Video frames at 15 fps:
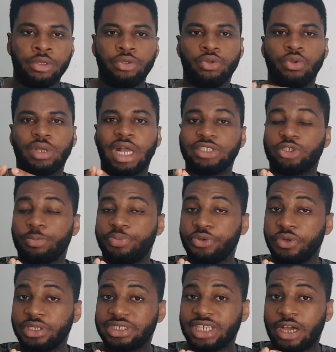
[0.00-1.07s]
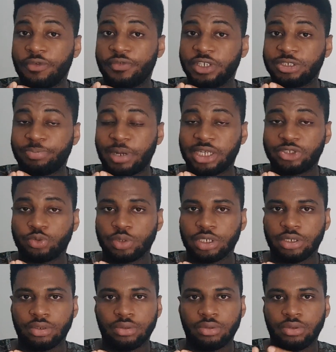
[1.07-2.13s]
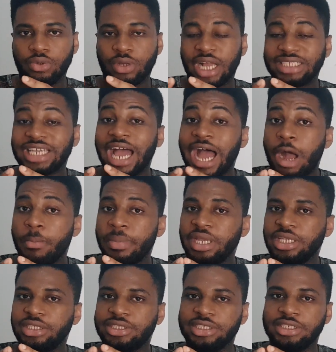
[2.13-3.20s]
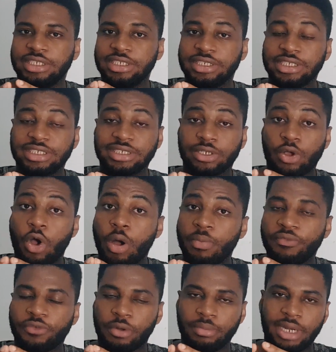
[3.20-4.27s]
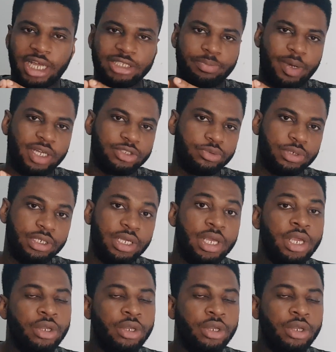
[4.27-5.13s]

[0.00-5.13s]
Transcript: You look at your purine salvage pathway, Look at how many diseases come from that pathway.